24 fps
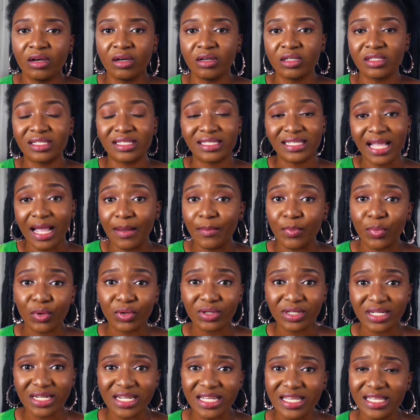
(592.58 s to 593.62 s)
stamp
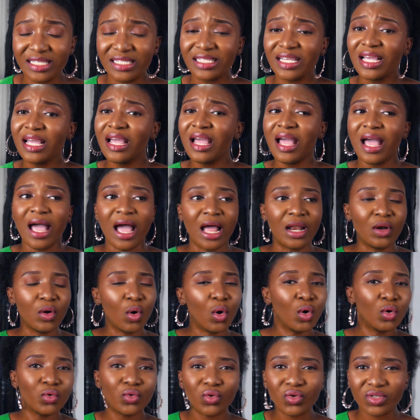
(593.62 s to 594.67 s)
on it and
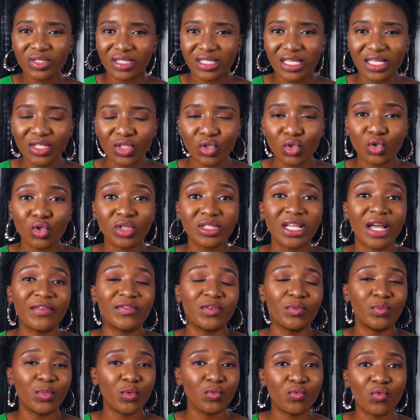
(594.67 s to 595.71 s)
all those things, you just have
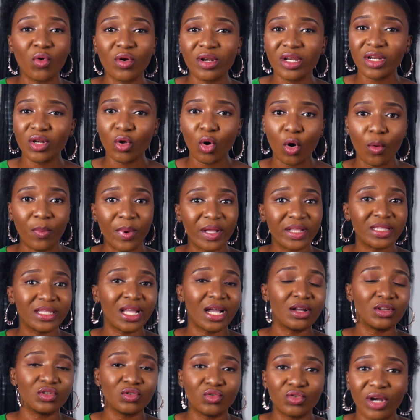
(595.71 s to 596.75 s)
to be running up and
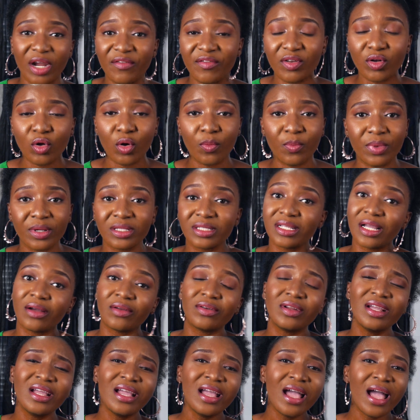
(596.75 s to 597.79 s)
down, driving up and
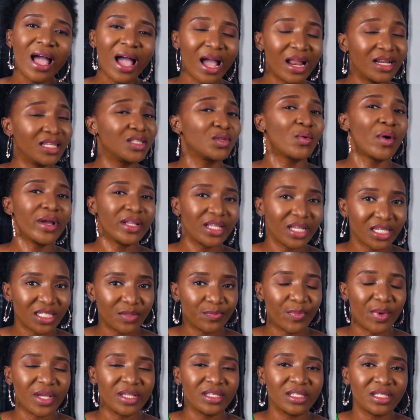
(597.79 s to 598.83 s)
down, and it's quite
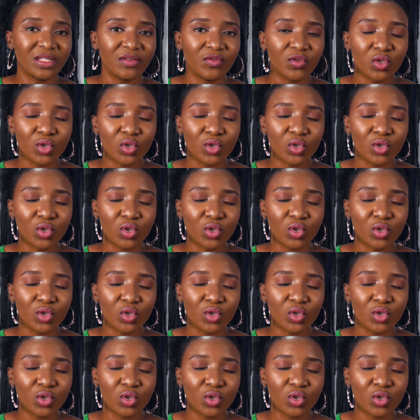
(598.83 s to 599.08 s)
expensive.